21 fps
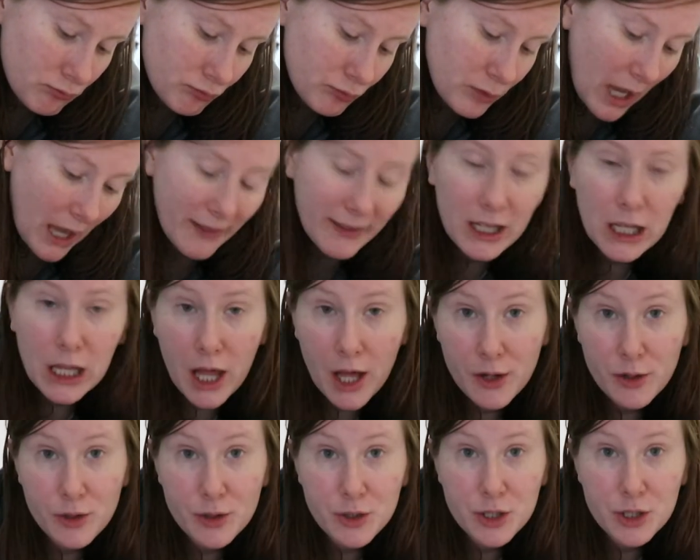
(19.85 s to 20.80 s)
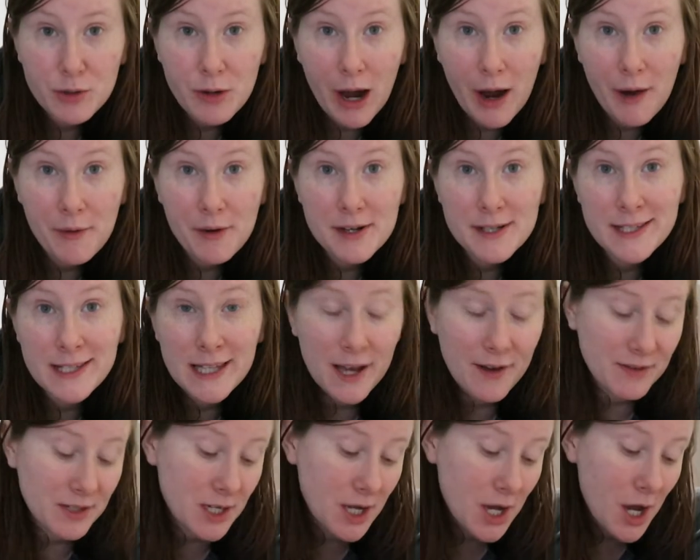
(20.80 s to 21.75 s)
Yeah, a little under 2 hours
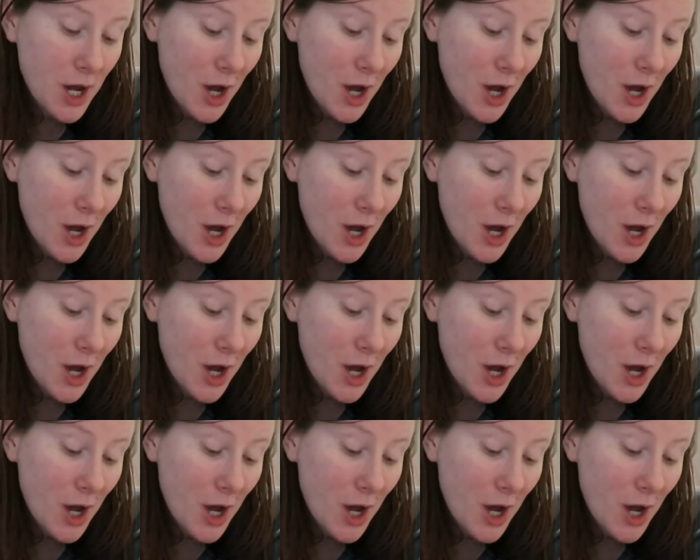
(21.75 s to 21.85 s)
left